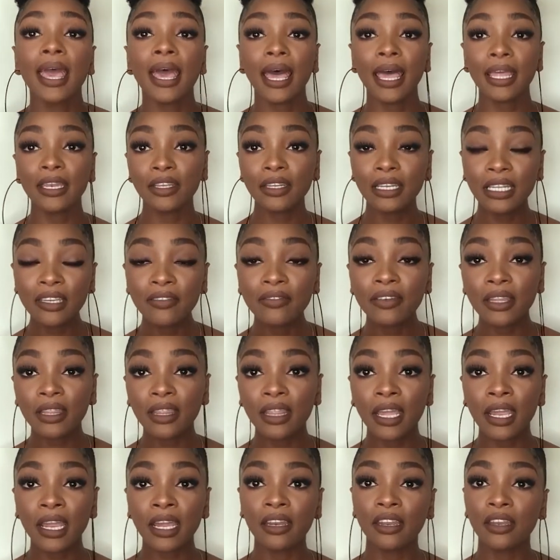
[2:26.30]
and you leave it
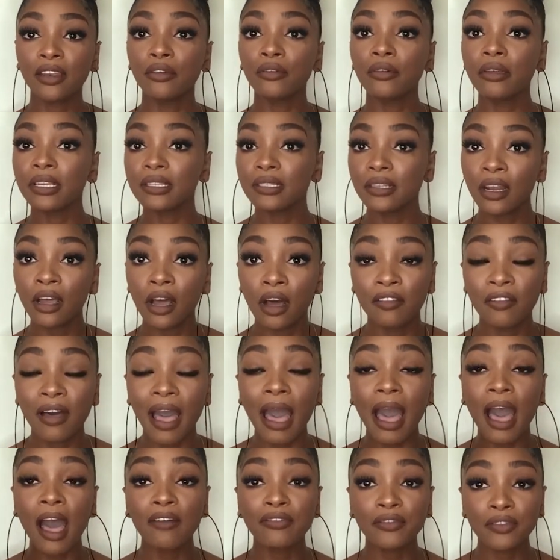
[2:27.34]
there, and then you rinse it off
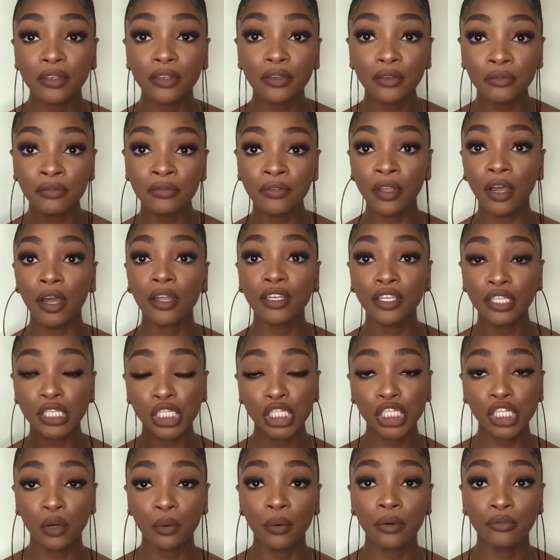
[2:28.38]
after you've done your
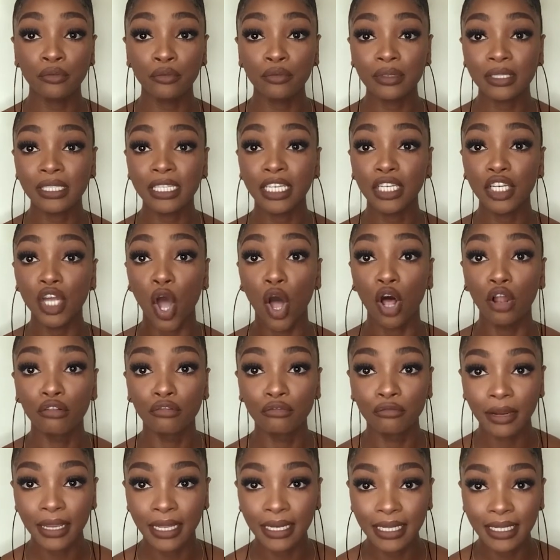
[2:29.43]
shower routine
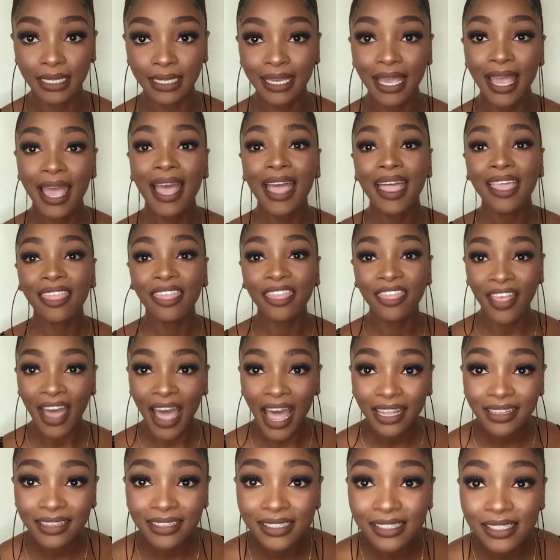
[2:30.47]
already.
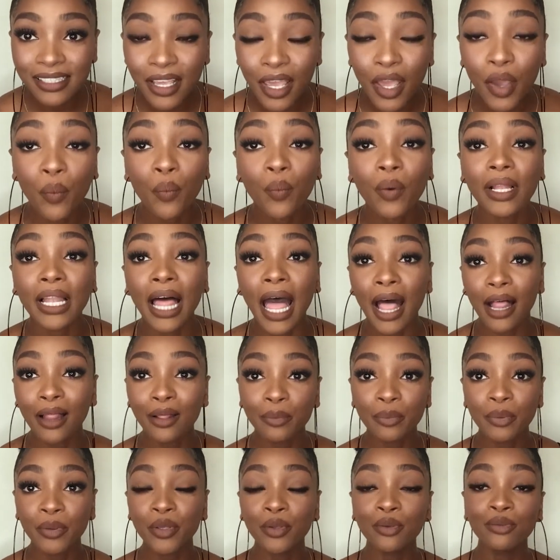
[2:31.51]
That will
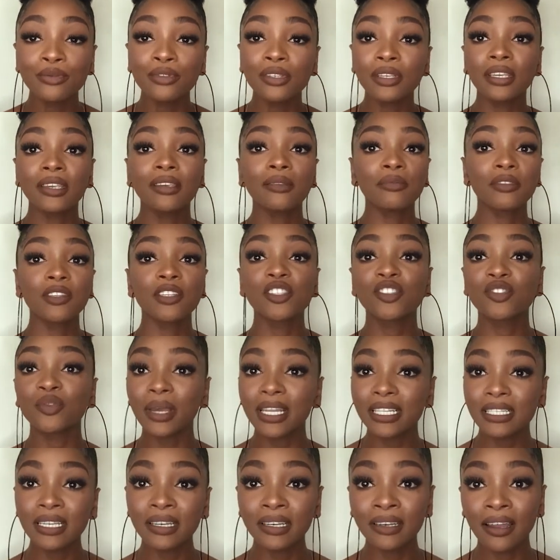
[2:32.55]
help you to keep the
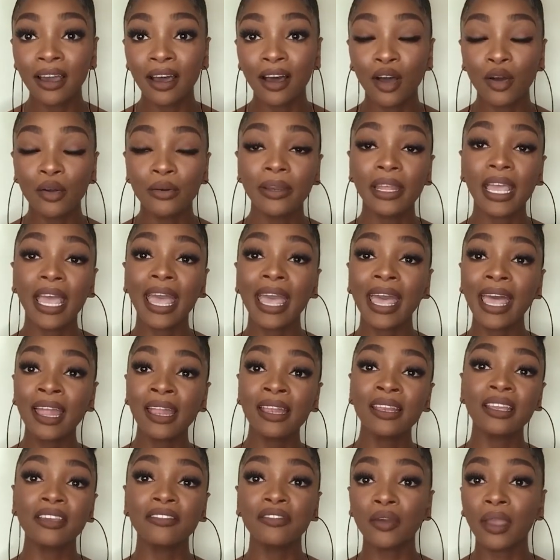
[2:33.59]
sweating down, and
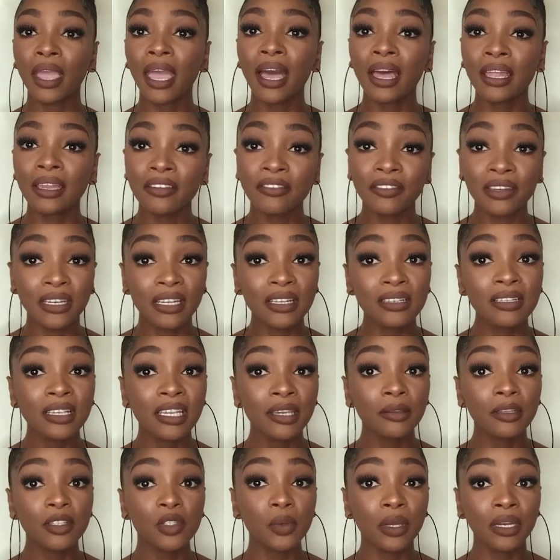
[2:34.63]
if it doesn't keep
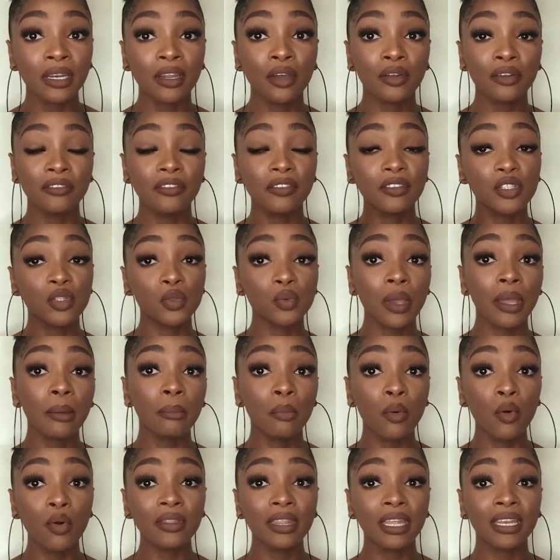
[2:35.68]
the sweating down, if you sweat
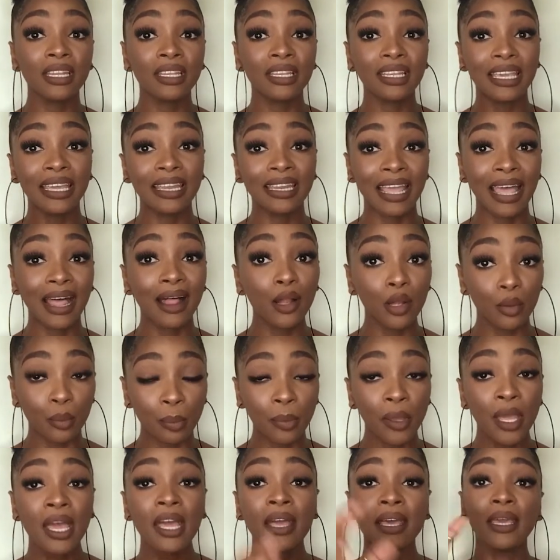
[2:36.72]
more than it can help,
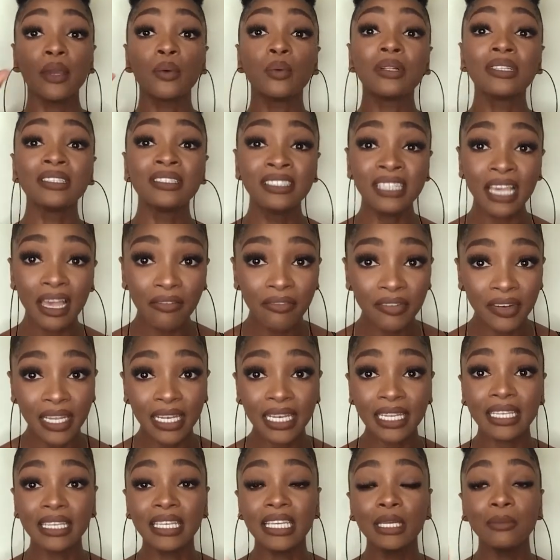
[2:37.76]
it will
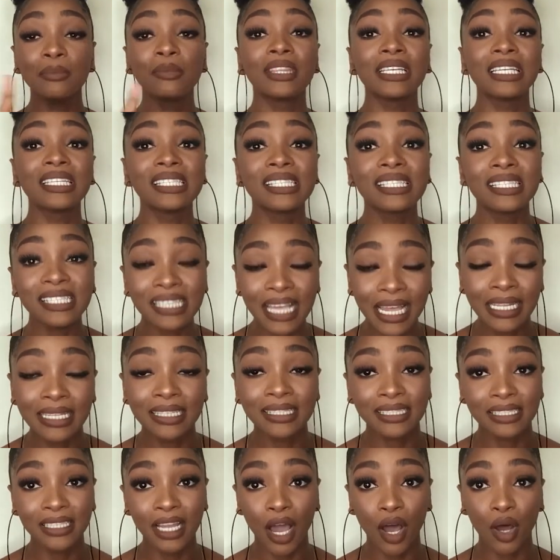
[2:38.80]
definitely keep the scent
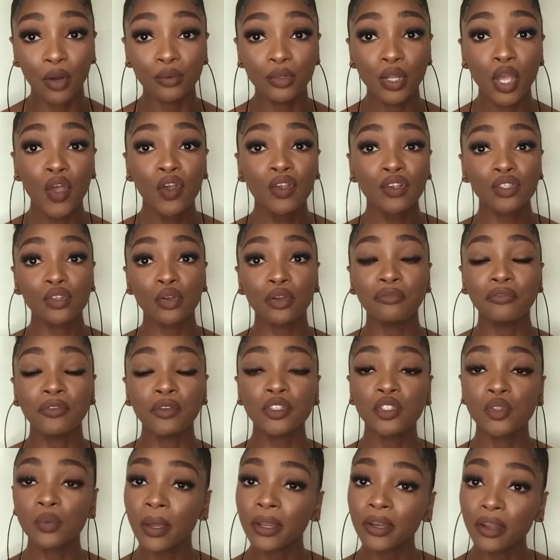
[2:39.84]
down. So if you
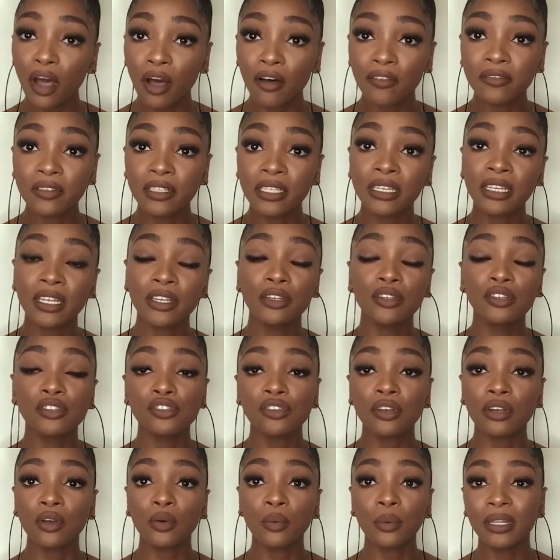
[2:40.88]
sweat often and you
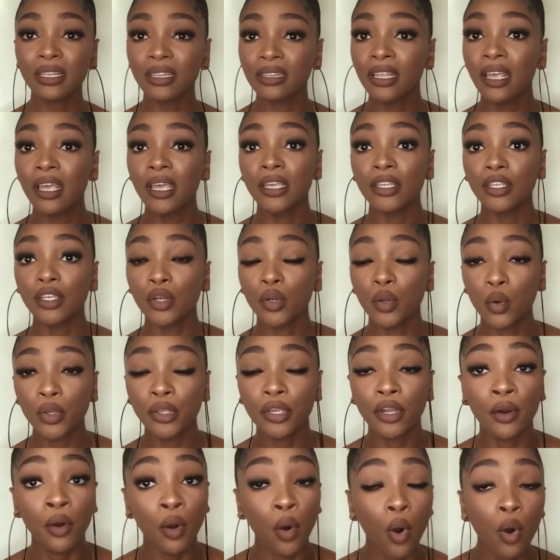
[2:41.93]
struggle with, you know,
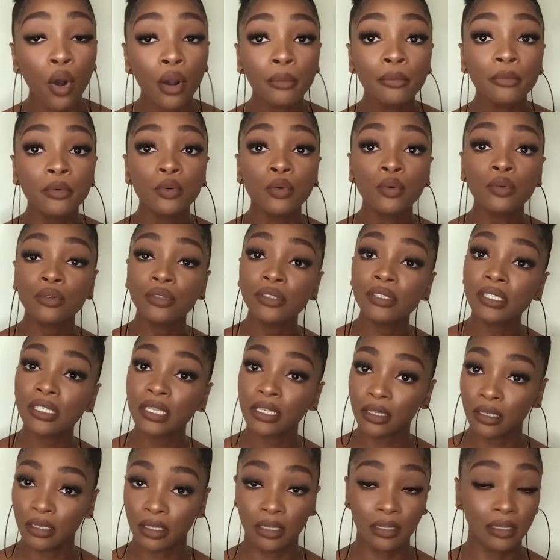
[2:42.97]
your hormones,
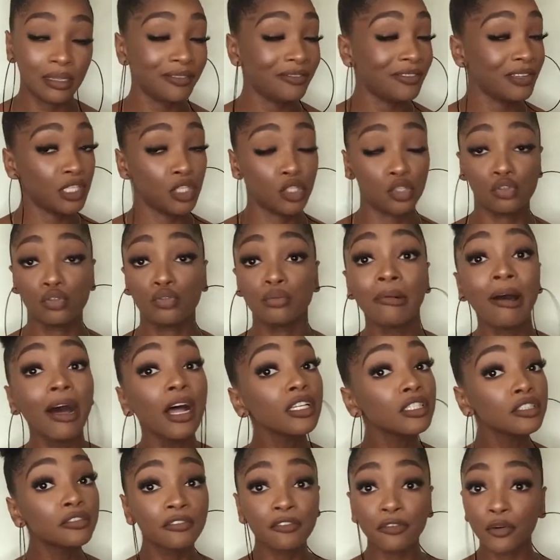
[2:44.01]
and if it's too
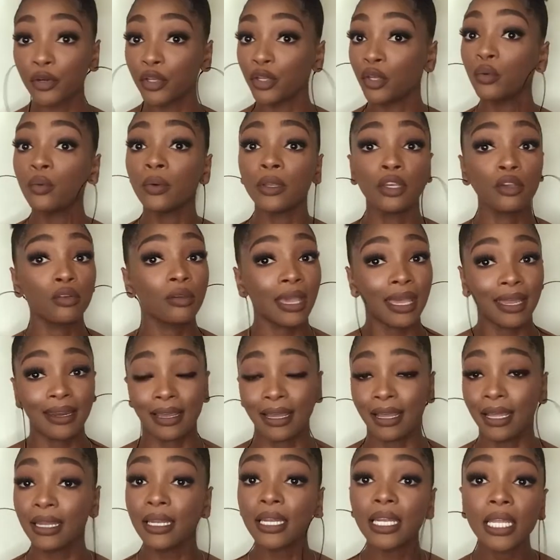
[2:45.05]
much for you and you can't
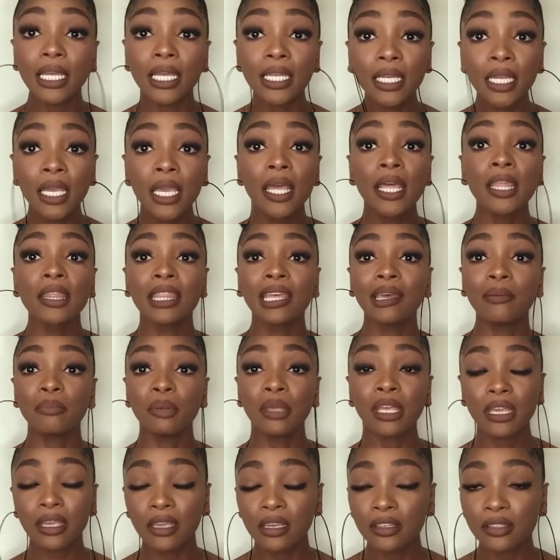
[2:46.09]
handle it, that
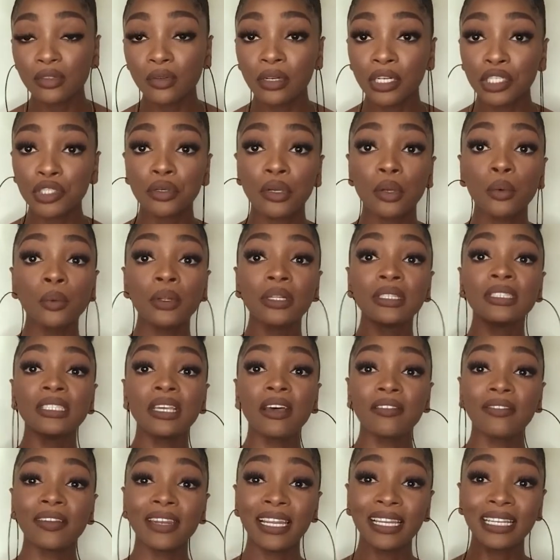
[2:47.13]
baking soda trick will
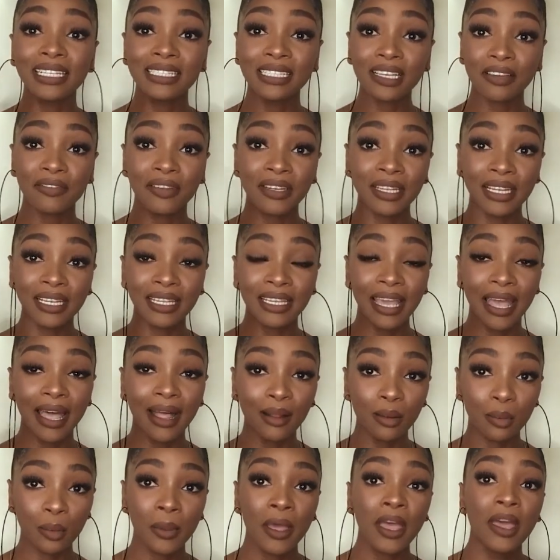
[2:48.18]
definitely
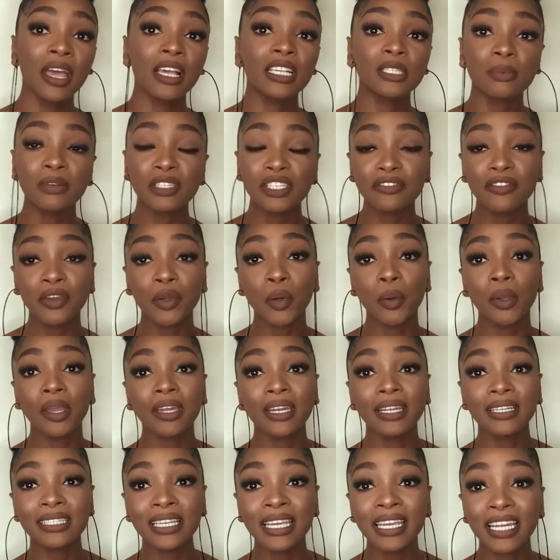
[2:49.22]
help, especially if you're going on
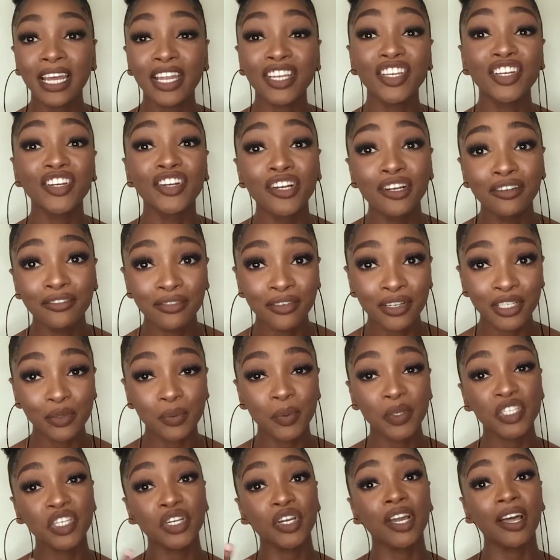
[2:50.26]
a date and you're nervous,
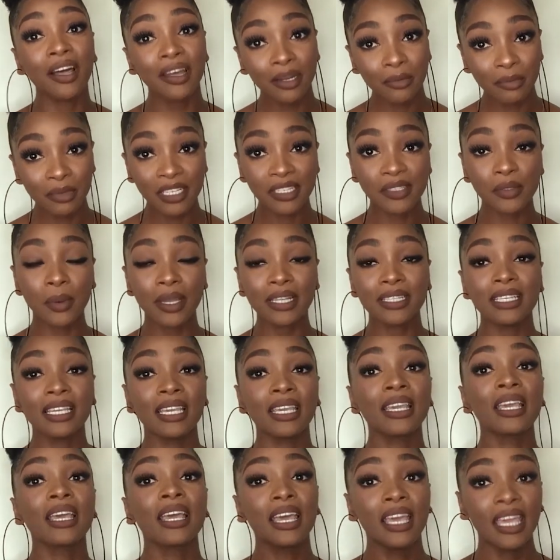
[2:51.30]
which you're gonna be
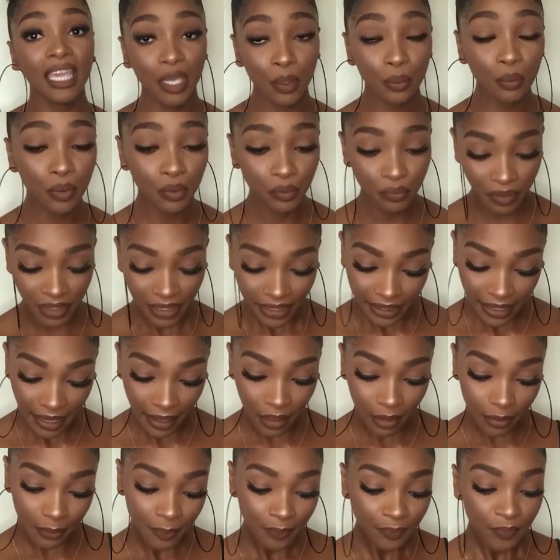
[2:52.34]
sweating. It would really
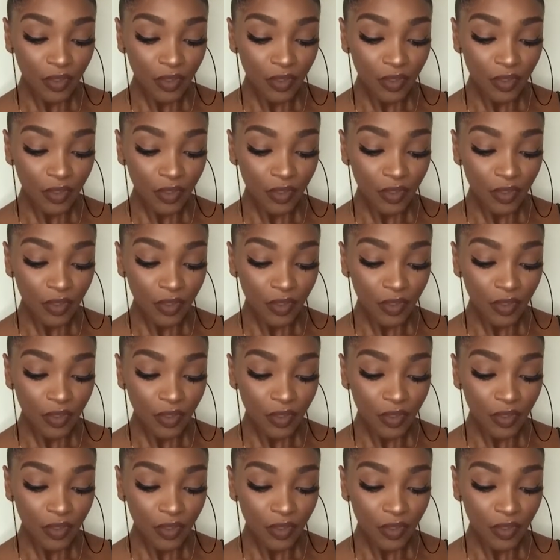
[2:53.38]
help.